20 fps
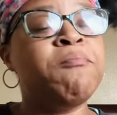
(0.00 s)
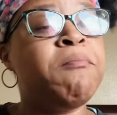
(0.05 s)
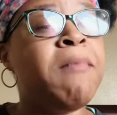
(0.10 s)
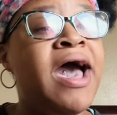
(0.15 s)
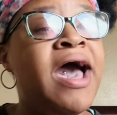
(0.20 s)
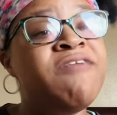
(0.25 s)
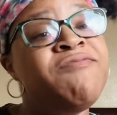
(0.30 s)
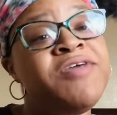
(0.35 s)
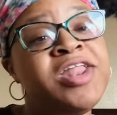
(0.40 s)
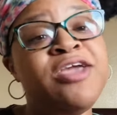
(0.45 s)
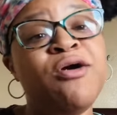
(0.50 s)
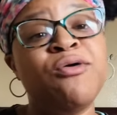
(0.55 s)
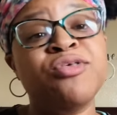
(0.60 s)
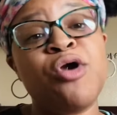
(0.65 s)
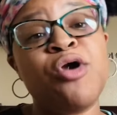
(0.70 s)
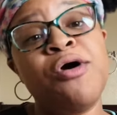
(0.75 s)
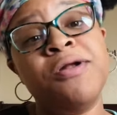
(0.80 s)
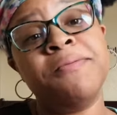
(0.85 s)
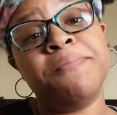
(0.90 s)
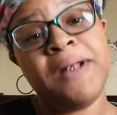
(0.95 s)
my videos
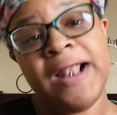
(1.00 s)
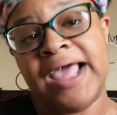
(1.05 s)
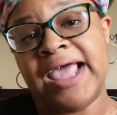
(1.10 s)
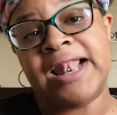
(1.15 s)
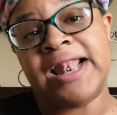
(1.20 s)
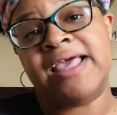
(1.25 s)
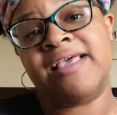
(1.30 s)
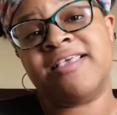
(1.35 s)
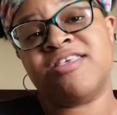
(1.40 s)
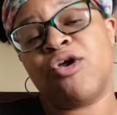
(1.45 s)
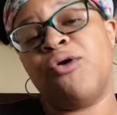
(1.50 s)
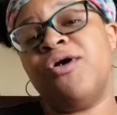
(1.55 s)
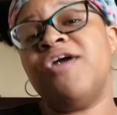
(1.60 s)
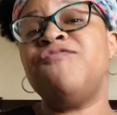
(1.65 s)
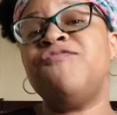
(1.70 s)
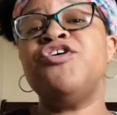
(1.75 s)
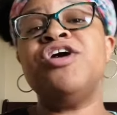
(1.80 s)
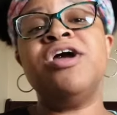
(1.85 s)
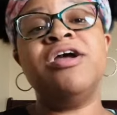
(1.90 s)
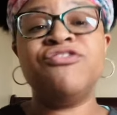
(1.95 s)
on playlists, so if
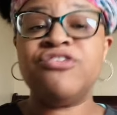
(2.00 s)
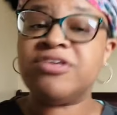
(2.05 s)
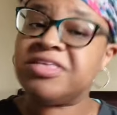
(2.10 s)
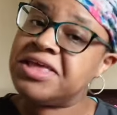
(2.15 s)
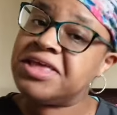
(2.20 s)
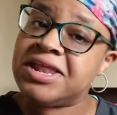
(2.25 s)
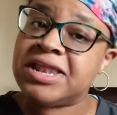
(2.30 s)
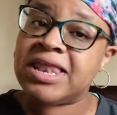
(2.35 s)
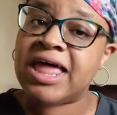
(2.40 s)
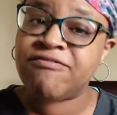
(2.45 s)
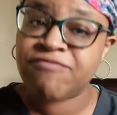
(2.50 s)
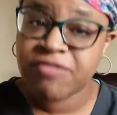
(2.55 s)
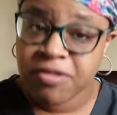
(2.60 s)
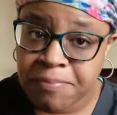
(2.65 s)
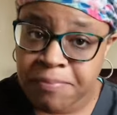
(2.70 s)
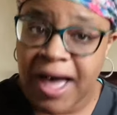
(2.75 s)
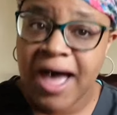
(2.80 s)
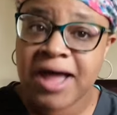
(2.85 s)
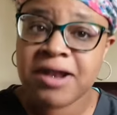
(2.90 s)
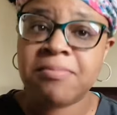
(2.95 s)
you're interested in like
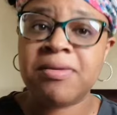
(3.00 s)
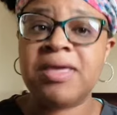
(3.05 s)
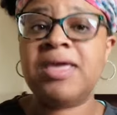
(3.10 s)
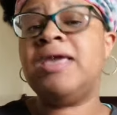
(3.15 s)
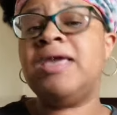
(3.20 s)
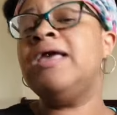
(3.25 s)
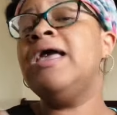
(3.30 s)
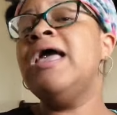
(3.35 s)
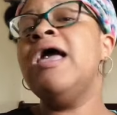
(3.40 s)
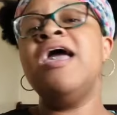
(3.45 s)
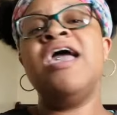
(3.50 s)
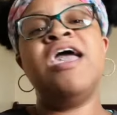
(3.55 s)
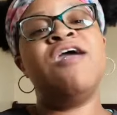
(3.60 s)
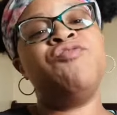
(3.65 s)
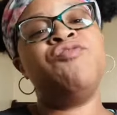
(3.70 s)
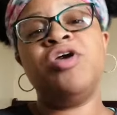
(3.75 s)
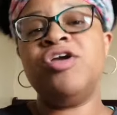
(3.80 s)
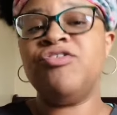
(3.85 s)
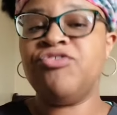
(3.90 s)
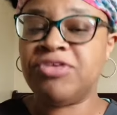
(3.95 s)
phlebotomy, if
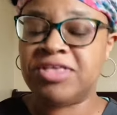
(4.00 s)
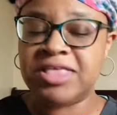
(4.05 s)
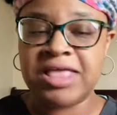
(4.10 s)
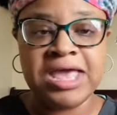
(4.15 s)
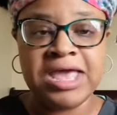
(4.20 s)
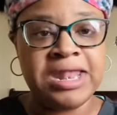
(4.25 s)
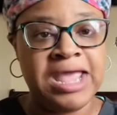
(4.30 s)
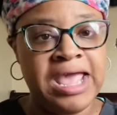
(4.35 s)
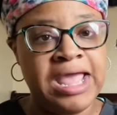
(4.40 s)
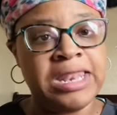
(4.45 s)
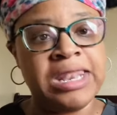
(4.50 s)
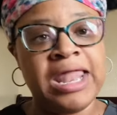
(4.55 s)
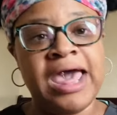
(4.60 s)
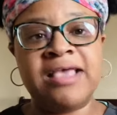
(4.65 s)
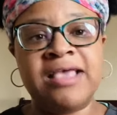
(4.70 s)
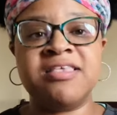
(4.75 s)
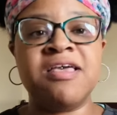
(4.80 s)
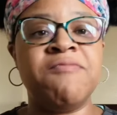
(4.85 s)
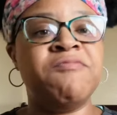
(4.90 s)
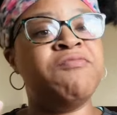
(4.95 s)
you're interested in like
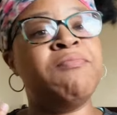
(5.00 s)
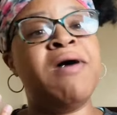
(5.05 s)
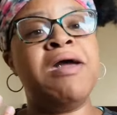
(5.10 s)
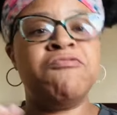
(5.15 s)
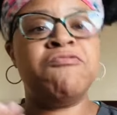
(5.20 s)
some of my